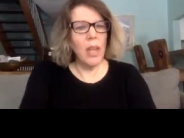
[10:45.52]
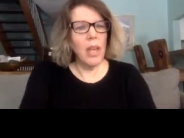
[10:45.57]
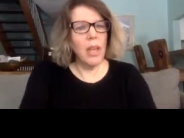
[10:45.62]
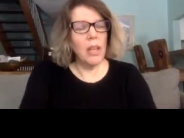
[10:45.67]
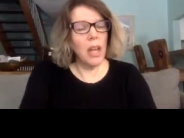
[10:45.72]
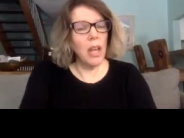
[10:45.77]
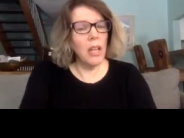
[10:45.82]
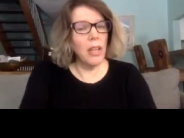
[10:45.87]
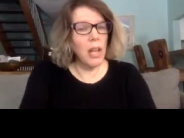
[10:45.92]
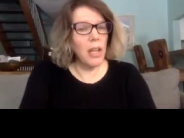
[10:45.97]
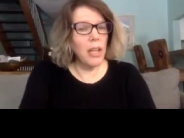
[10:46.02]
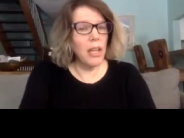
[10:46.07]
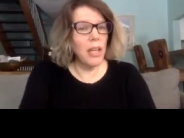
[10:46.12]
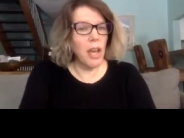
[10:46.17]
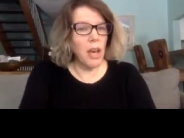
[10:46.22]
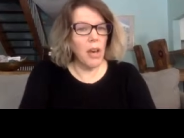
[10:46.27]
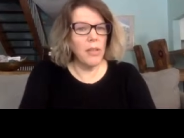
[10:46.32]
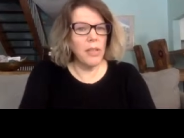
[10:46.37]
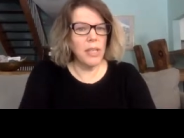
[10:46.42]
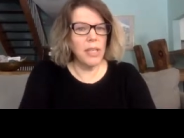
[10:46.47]
Not long
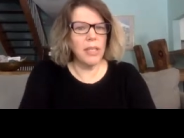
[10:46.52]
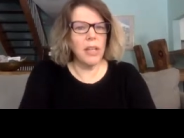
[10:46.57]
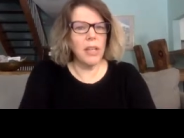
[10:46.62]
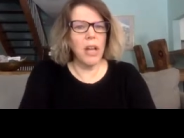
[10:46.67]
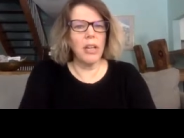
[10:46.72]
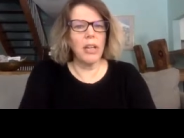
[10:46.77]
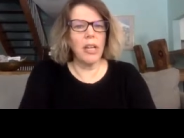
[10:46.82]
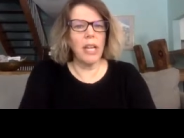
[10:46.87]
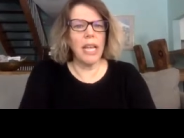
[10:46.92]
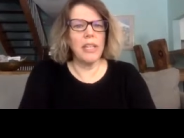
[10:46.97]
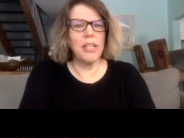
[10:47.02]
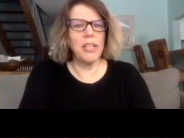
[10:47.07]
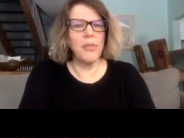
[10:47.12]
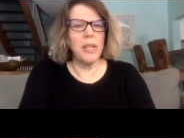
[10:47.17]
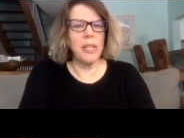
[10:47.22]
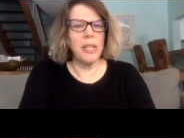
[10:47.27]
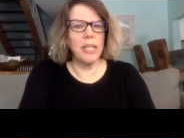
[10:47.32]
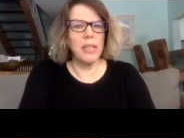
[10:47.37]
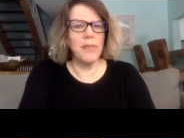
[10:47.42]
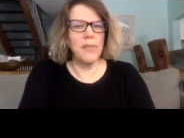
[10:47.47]
ago, this congregation
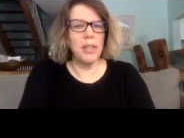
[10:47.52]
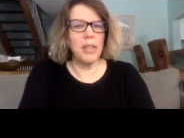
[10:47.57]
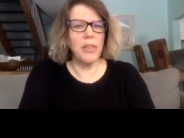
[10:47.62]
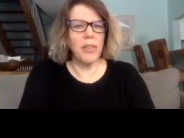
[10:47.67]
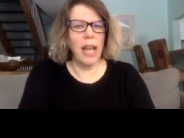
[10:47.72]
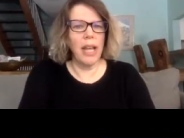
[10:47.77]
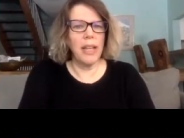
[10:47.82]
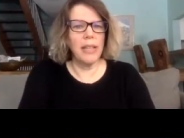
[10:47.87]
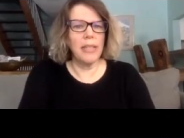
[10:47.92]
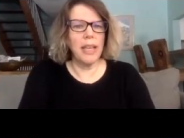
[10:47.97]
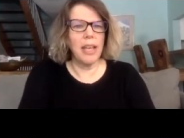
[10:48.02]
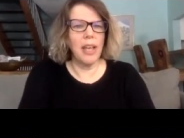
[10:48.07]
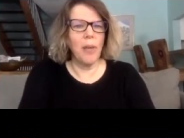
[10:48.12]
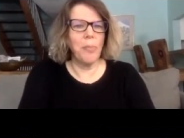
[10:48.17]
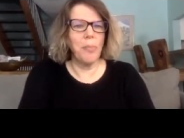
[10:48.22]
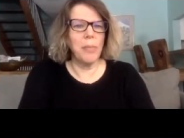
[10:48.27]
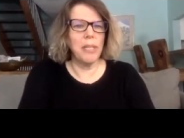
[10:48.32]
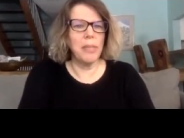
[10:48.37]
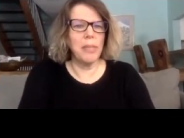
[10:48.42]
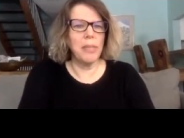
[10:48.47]
received a grant to
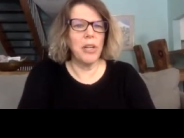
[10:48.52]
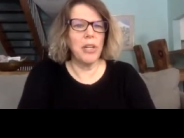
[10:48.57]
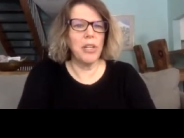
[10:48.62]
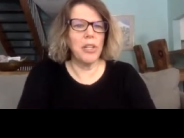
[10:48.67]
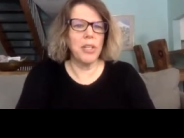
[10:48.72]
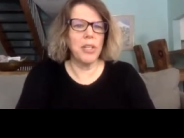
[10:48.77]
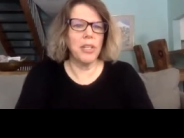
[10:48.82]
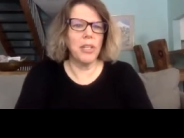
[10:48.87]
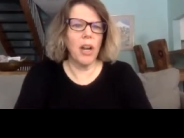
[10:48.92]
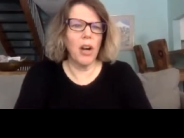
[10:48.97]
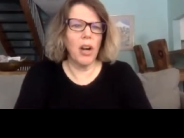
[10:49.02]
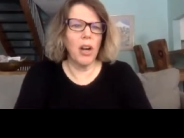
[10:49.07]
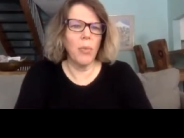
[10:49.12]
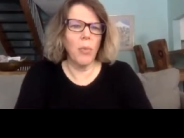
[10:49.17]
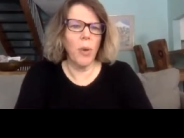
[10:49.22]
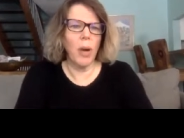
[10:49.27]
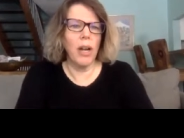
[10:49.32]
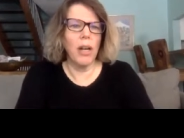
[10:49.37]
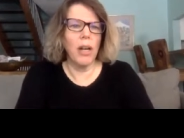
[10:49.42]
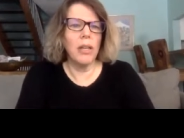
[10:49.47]
help us purchase
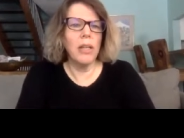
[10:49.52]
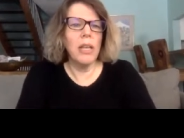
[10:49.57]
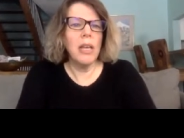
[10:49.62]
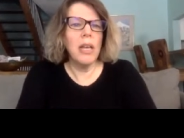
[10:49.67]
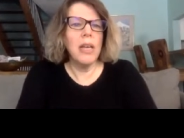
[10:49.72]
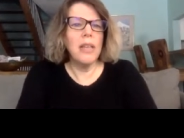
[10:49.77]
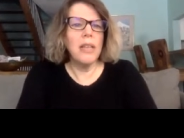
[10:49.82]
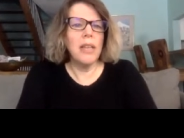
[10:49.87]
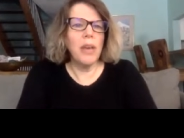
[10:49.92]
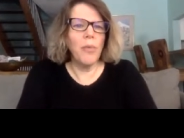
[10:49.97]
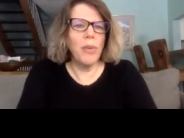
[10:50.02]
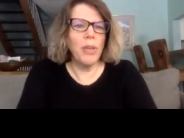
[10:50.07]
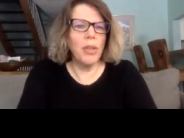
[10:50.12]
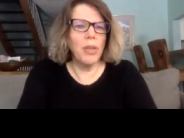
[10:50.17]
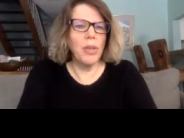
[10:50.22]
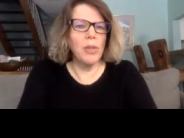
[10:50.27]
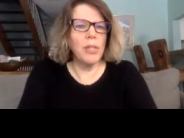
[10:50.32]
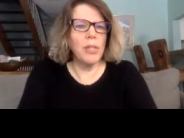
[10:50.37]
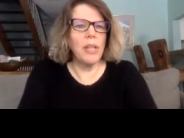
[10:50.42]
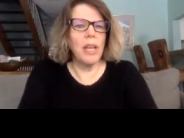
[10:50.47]
hardware that we
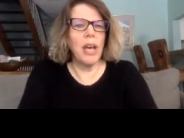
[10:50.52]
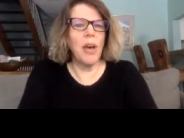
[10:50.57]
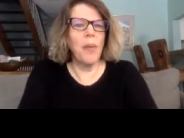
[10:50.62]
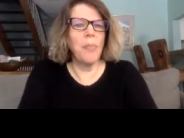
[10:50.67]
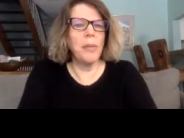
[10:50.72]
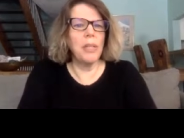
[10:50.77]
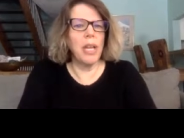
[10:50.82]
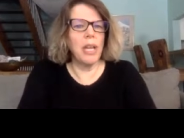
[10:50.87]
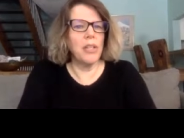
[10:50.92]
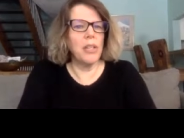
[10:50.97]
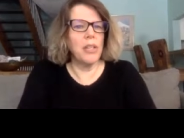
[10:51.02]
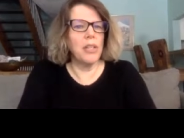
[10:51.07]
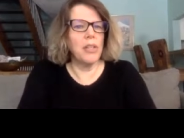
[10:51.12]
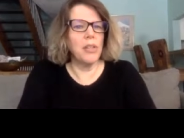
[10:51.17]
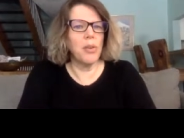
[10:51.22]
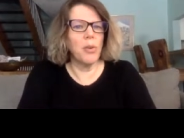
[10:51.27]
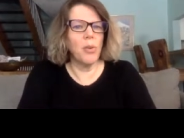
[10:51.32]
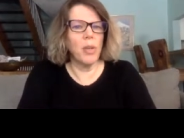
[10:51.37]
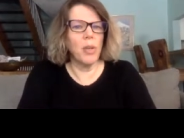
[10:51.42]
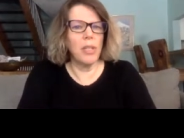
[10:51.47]
used to help nudge us
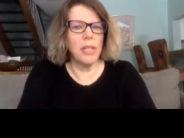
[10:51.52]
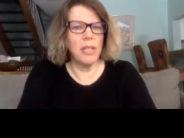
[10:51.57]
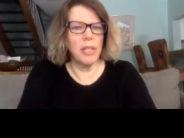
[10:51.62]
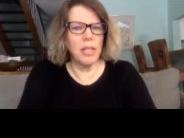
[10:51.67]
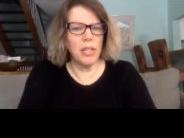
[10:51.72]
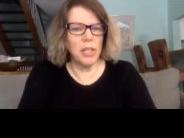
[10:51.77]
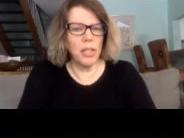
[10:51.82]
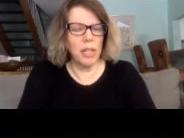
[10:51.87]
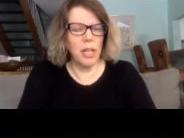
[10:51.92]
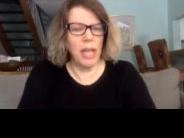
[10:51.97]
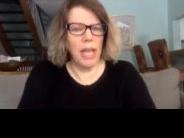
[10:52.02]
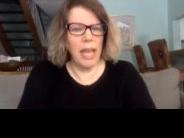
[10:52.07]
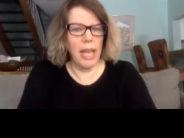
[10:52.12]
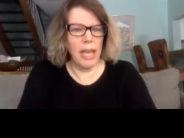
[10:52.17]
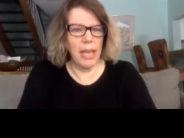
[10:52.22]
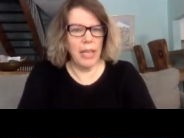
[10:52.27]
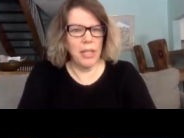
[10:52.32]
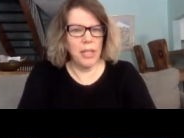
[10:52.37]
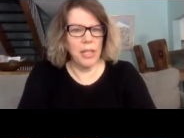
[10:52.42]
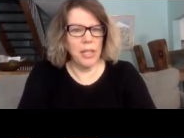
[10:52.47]
toward the digital
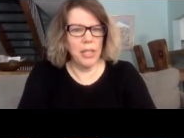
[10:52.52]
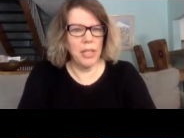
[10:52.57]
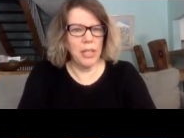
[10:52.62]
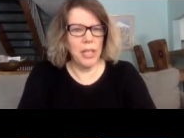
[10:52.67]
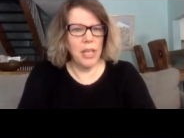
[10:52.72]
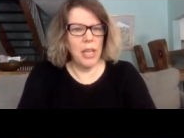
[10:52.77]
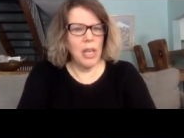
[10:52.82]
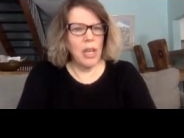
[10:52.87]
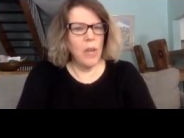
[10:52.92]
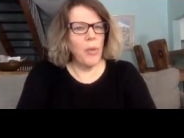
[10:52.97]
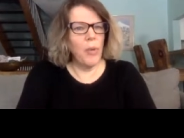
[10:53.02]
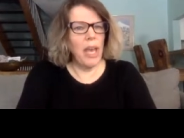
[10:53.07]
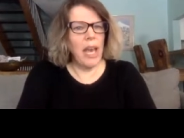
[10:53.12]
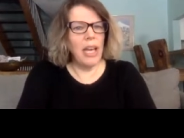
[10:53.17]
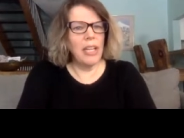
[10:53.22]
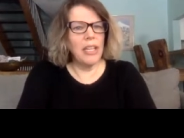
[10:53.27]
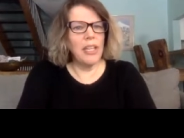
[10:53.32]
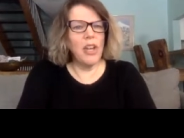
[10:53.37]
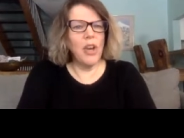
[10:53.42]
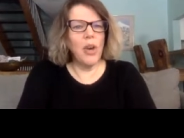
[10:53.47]
age. We
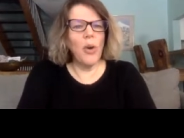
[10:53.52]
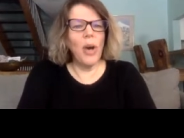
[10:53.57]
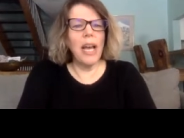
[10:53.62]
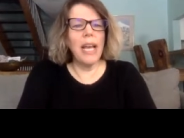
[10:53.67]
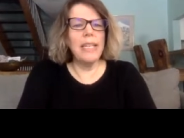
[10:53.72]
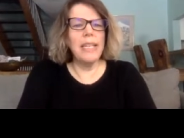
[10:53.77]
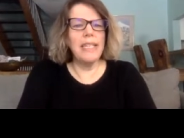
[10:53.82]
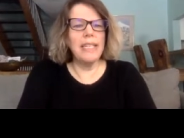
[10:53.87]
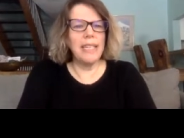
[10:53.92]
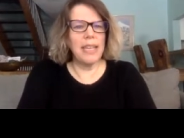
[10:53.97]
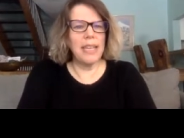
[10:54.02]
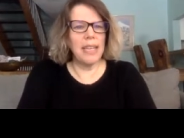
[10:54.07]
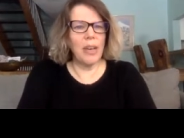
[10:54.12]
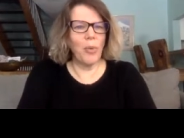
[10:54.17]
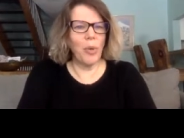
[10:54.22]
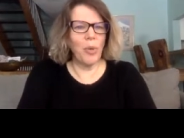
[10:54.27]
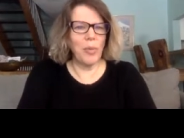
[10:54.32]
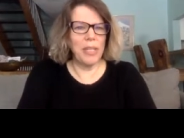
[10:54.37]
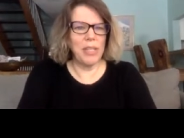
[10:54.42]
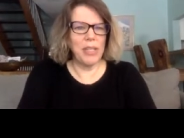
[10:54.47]
had no idea
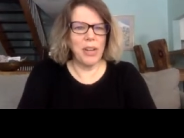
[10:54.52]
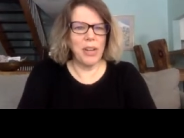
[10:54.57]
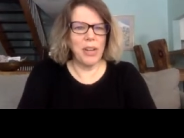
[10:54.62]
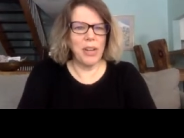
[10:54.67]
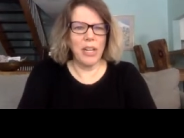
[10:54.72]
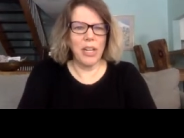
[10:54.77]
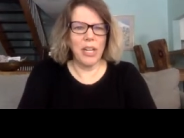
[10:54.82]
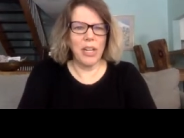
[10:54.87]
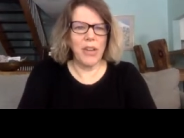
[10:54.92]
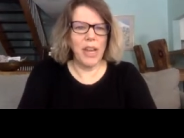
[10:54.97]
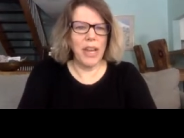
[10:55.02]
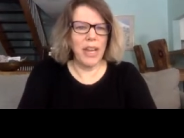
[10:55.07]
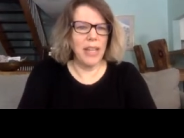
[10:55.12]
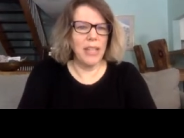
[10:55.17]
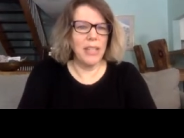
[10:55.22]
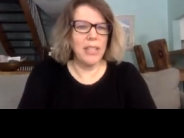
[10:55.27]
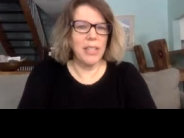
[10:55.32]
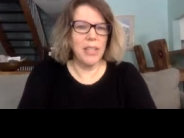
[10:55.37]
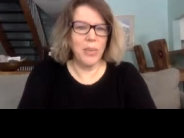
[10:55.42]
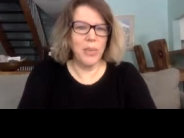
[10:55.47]
when we started
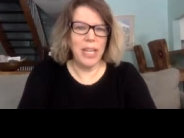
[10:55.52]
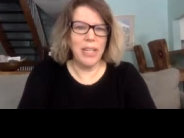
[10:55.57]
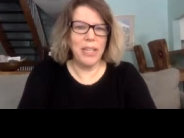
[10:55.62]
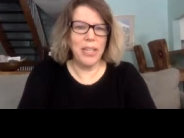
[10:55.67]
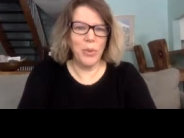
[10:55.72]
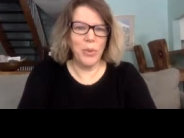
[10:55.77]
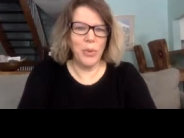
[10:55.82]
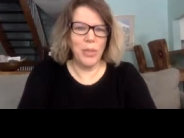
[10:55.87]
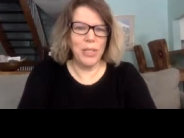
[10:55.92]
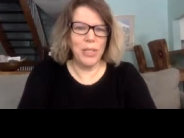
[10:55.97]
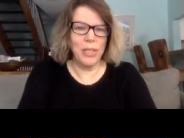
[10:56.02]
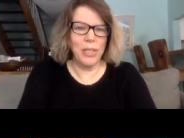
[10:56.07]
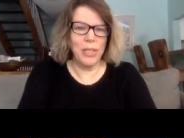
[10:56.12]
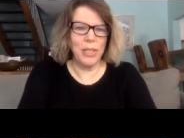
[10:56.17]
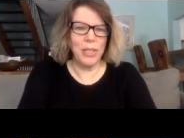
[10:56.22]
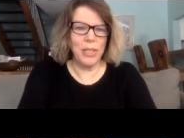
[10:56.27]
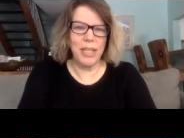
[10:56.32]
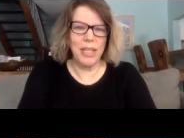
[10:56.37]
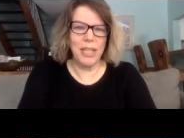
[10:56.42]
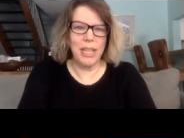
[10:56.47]
creating screen tools
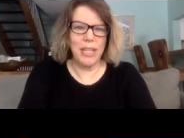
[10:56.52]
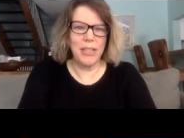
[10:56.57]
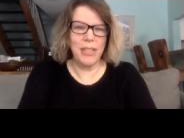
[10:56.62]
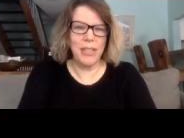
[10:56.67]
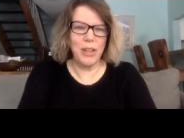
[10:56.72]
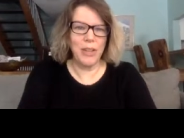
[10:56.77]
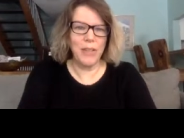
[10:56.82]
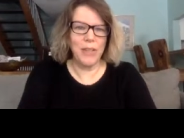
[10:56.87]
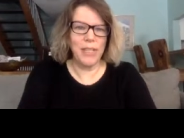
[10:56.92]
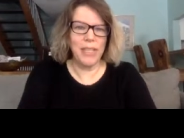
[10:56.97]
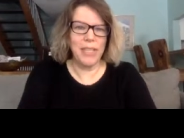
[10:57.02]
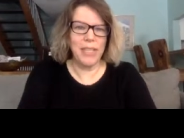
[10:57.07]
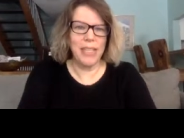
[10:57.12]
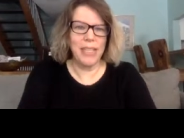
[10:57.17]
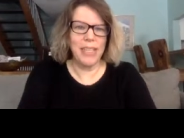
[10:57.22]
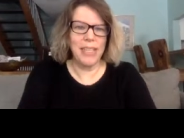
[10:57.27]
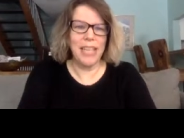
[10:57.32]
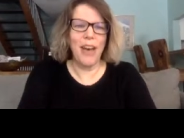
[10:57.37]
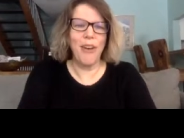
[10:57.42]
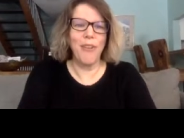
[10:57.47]
for our Sunday
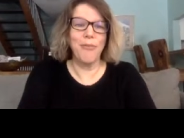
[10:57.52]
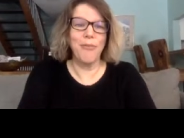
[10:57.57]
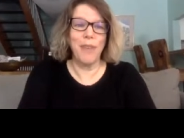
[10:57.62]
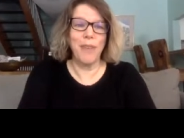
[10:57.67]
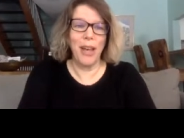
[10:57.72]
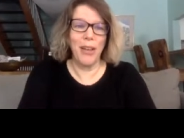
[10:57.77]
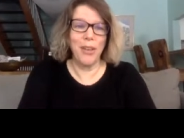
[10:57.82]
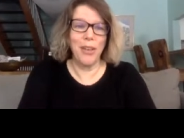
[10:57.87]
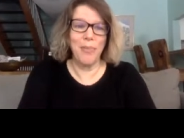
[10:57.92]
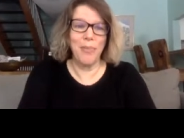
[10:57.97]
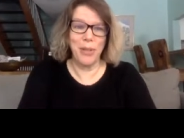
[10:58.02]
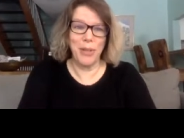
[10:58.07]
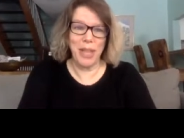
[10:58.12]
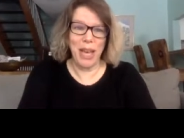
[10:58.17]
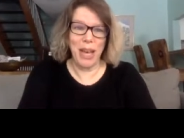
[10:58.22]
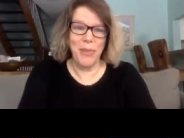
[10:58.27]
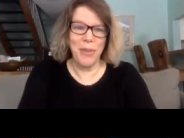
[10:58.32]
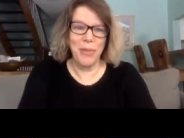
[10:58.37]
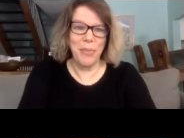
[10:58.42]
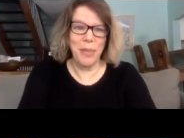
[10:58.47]
services how valuable
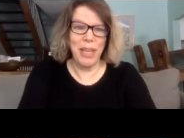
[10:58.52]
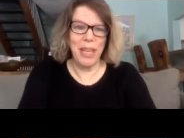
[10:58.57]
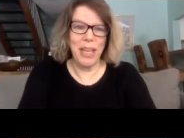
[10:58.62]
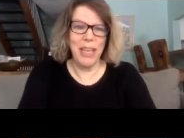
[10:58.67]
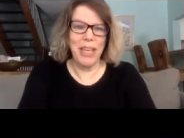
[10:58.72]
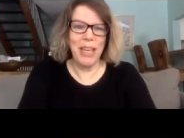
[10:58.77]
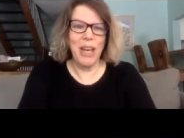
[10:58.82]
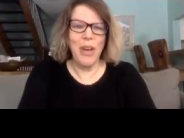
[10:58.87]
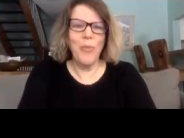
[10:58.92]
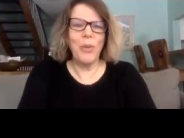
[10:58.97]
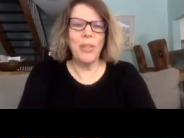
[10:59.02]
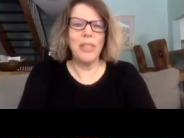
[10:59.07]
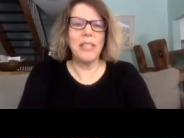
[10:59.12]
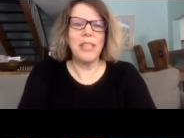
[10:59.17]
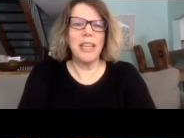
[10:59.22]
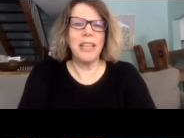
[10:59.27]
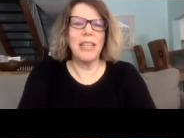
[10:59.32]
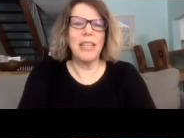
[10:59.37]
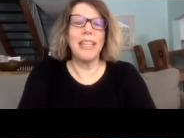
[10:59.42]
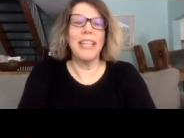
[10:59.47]
that would be when
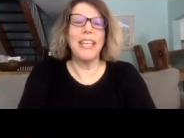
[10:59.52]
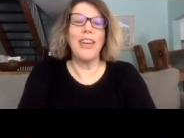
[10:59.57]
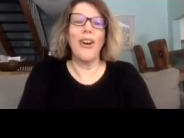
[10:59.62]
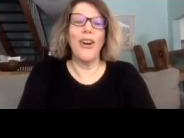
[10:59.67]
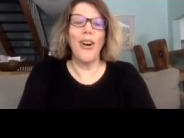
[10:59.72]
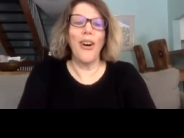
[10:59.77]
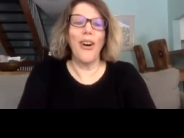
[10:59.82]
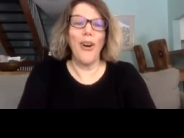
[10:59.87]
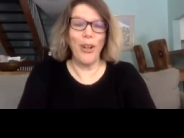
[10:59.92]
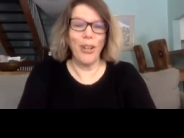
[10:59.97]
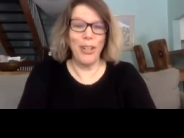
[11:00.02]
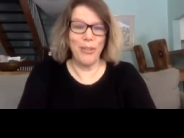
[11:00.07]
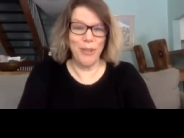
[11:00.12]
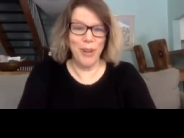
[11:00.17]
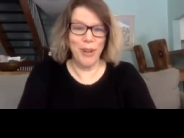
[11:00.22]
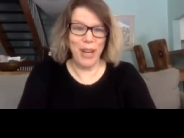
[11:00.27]
suddenly all of our